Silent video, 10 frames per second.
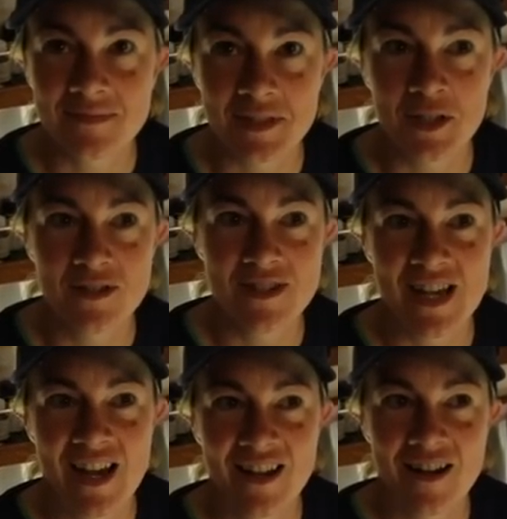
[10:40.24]
A little
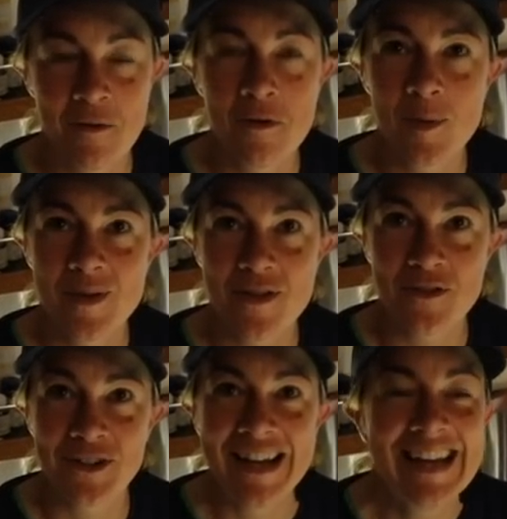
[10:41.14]
tired. I woke up at
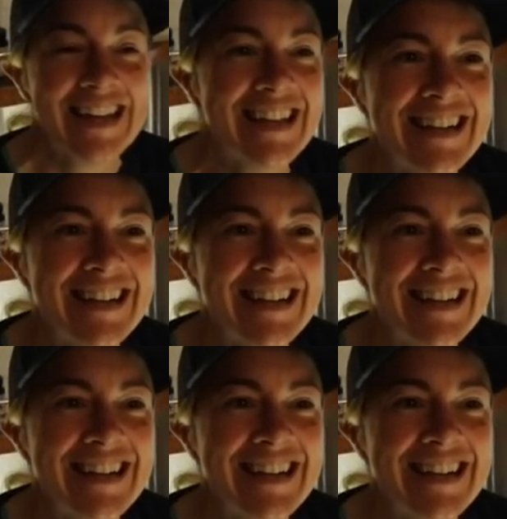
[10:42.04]
three.